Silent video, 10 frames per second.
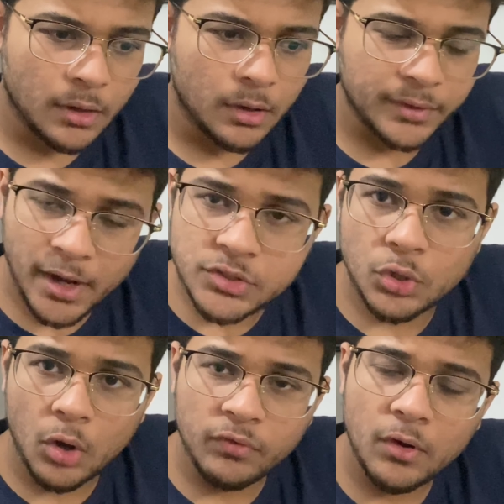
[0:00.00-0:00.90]
Thanks a
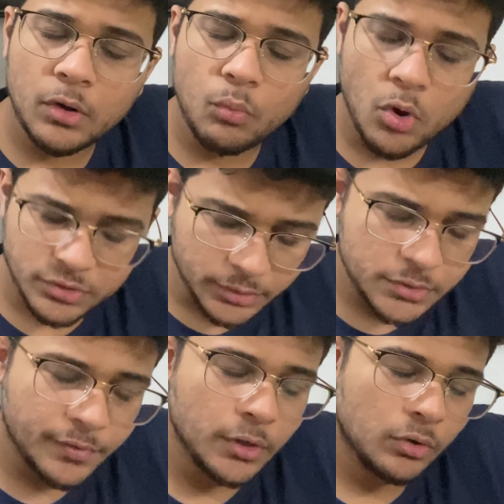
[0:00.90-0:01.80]
lot for watching this
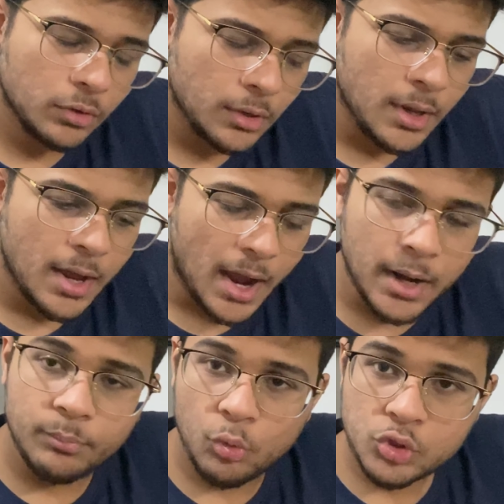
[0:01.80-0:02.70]
video.
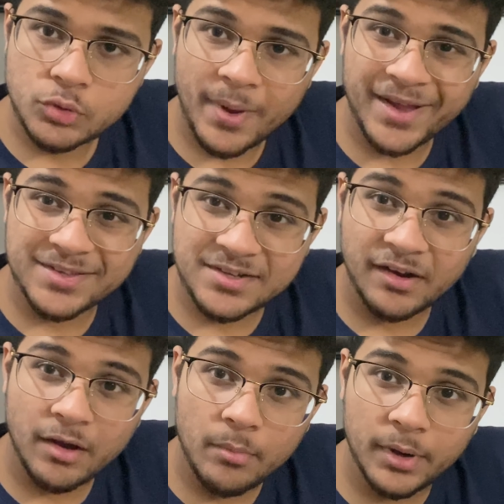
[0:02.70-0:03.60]
I'll post my
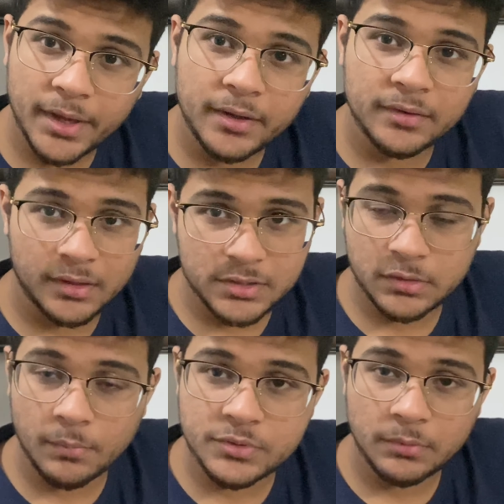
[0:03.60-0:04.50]
Instagram link in the
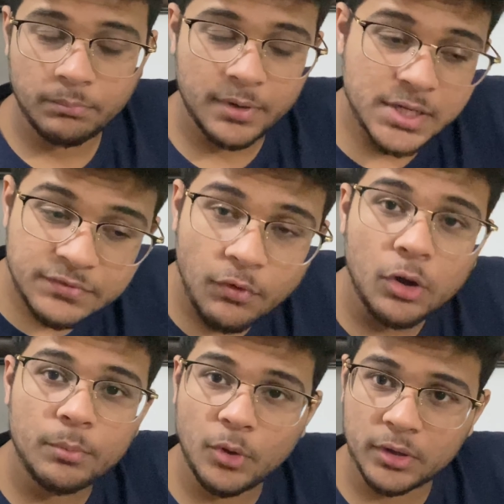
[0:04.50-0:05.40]
description. Please
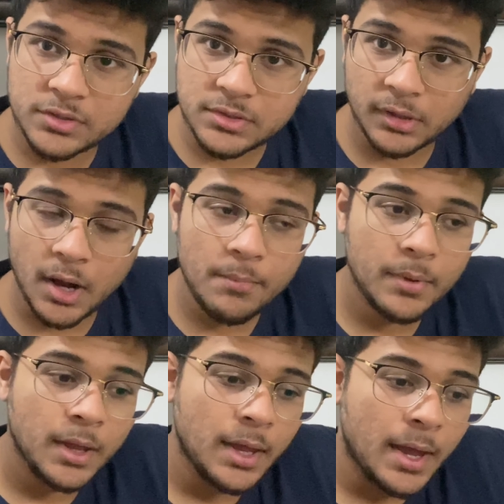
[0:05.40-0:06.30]
follow me on Instagram.
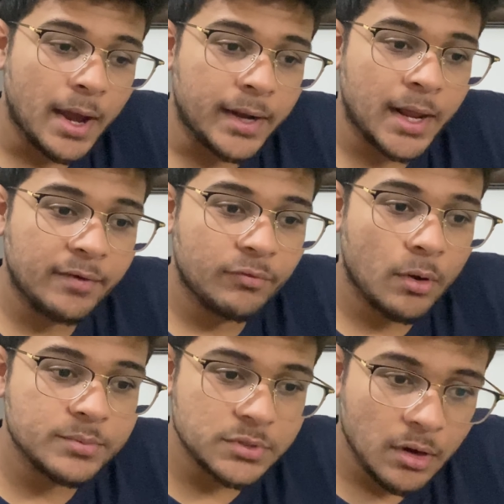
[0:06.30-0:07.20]
And I have
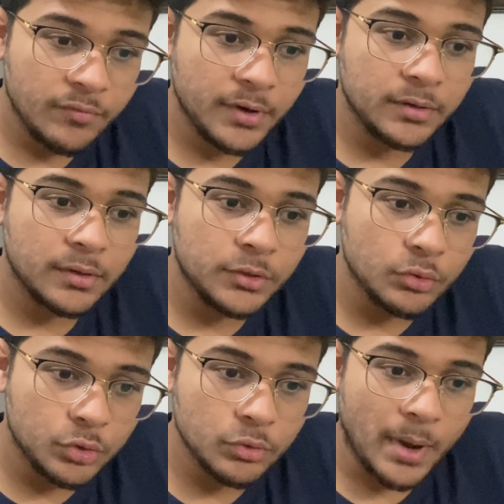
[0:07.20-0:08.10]
observed in the
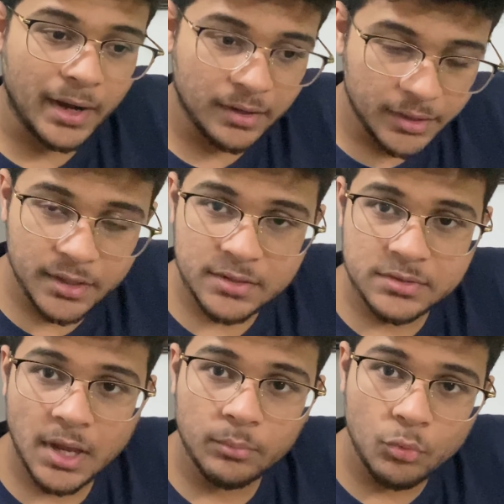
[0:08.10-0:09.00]
YouTube analytics
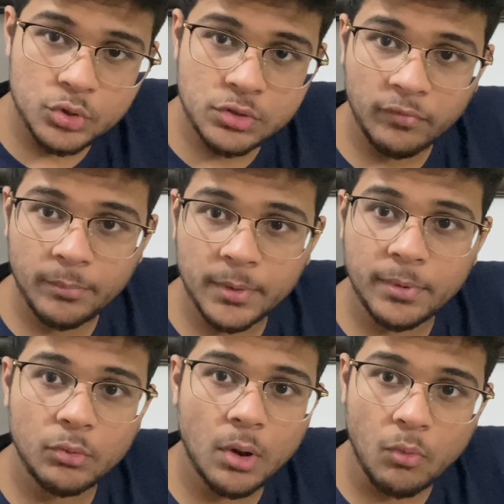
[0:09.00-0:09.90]
that most of the
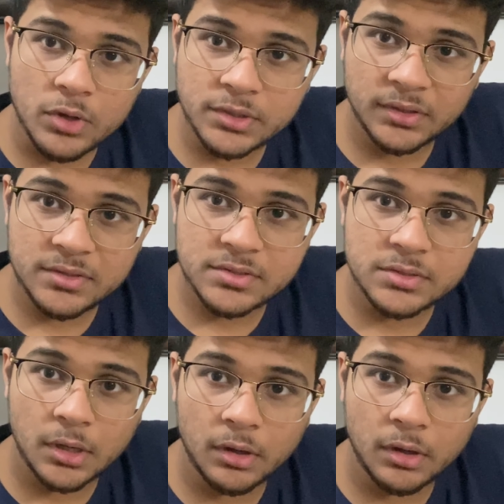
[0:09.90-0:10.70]
people who are watching this,